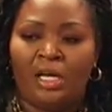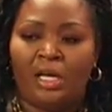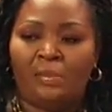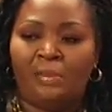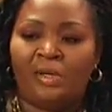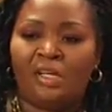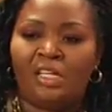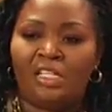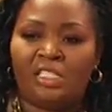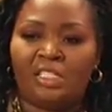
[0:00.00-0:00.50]

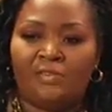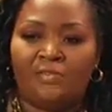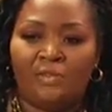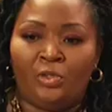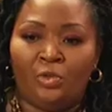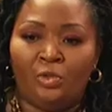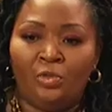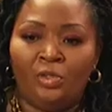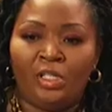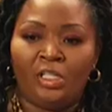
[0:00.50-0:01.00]
Because if
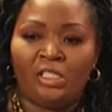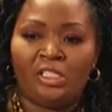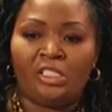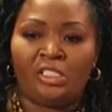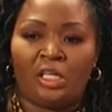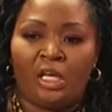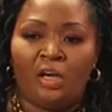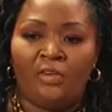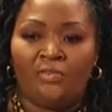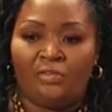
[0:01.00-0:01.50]
you can
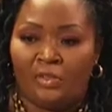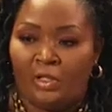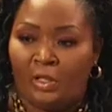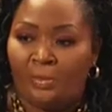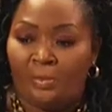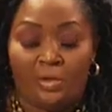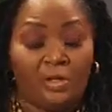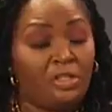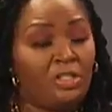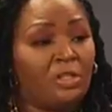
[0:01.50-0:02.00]
solve a
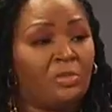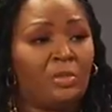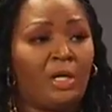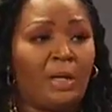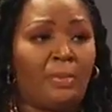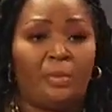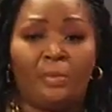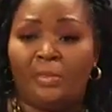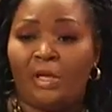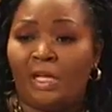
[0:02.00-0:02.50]
person's
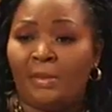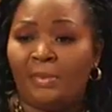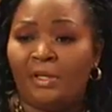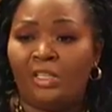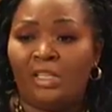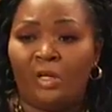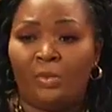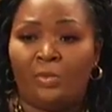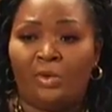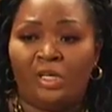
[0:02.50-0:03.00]
problem, maybe
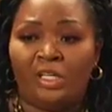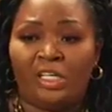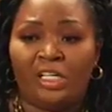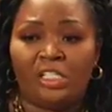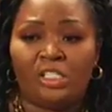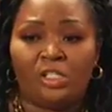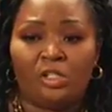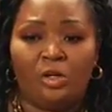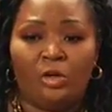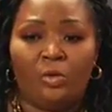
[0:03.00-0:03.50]
they want to
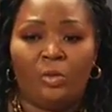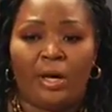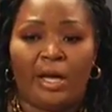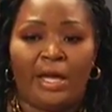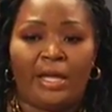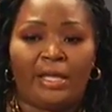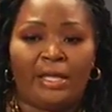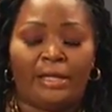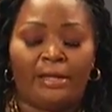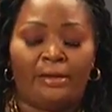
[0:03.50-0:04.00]
get to
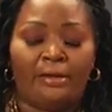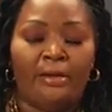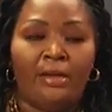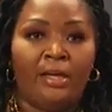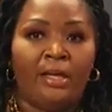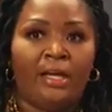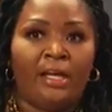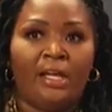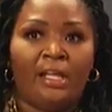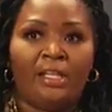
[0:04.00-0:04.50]
Hawaii
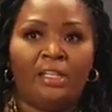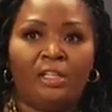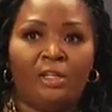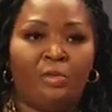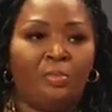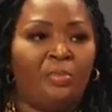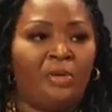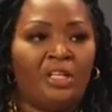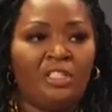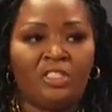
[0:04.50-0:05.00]
and their
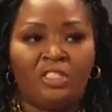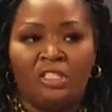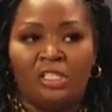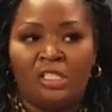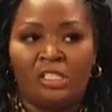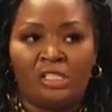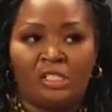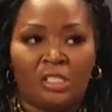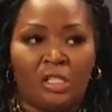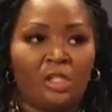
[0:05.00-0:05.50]
budget
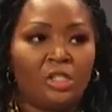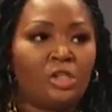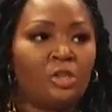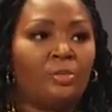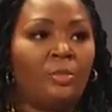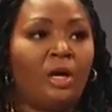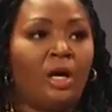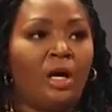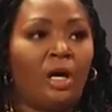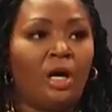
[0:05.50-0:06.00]
is
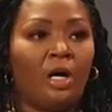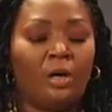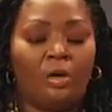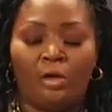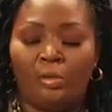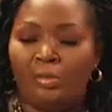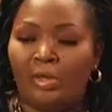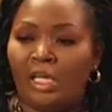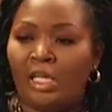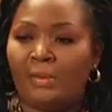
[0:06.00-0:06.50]
small,
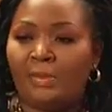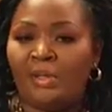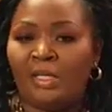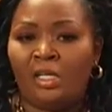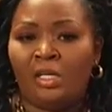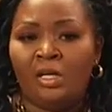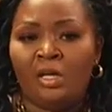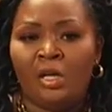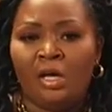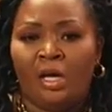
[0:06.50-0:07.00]
or
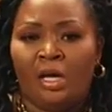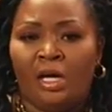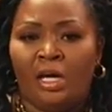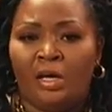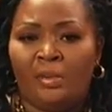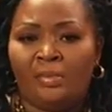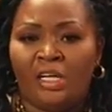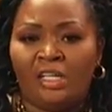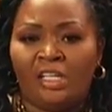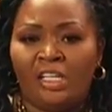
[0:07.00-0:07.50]
maybe
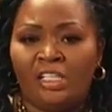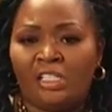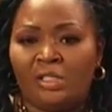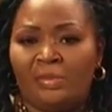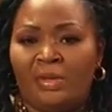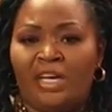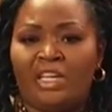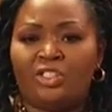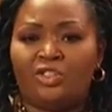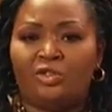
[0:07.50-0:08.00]
they need
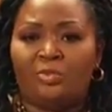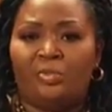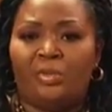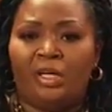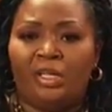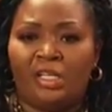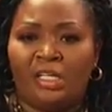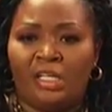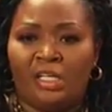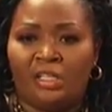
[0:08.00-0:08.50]
some extra
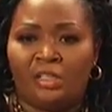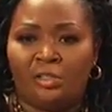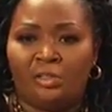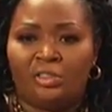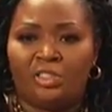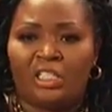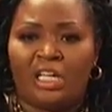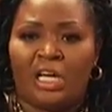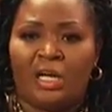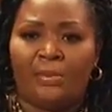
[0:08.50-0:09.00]
money and their
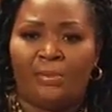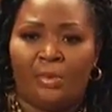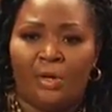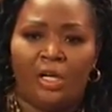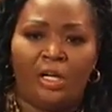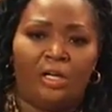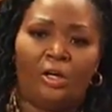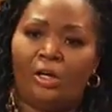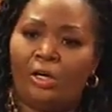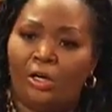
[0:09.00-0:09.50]
job
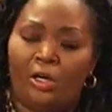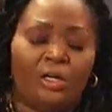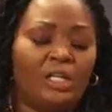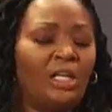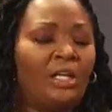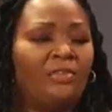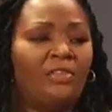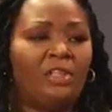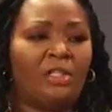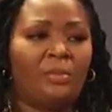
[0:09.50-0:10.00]

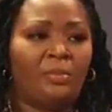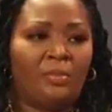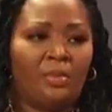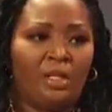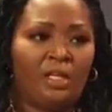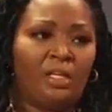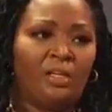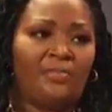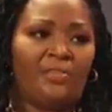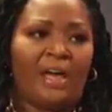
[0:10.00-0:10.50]
aren't giving them
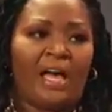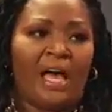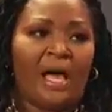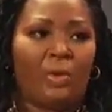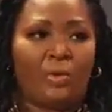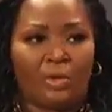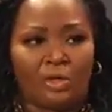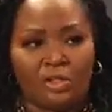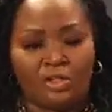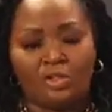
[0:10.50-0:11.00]
enough
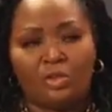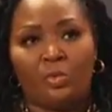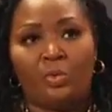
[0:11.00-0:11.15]
hours or